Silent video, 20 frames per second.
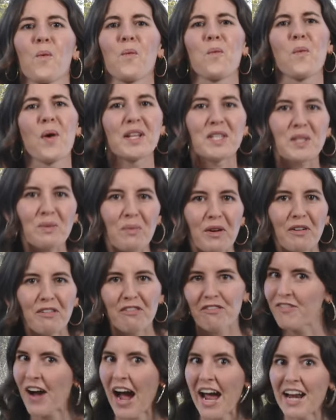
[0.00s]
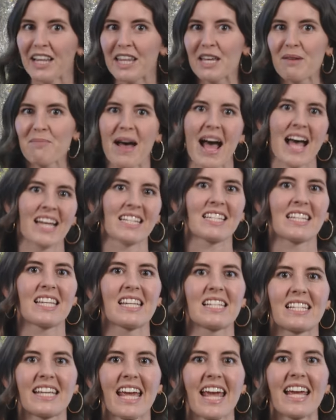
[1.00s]
Once we're finally past
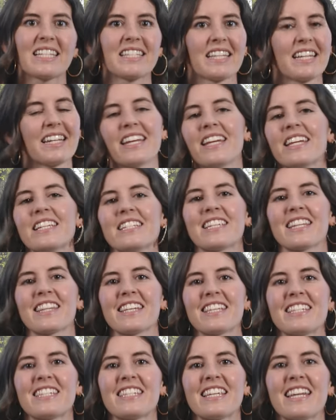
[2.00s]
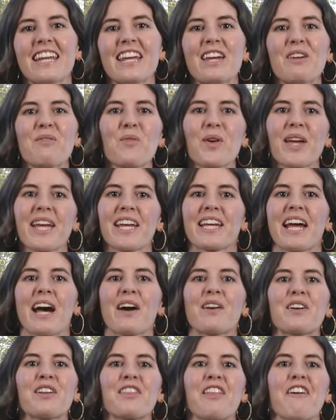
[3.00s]
these gates and into the city, we
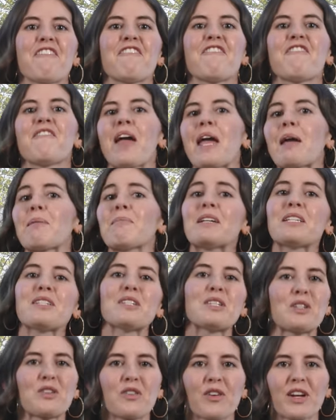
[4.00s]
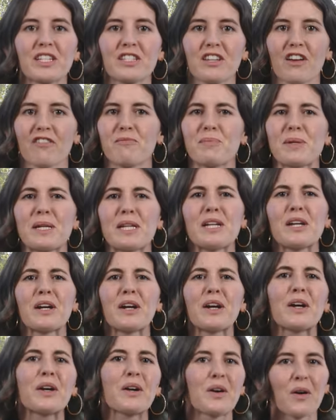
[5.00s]
encounter the famous streets of pure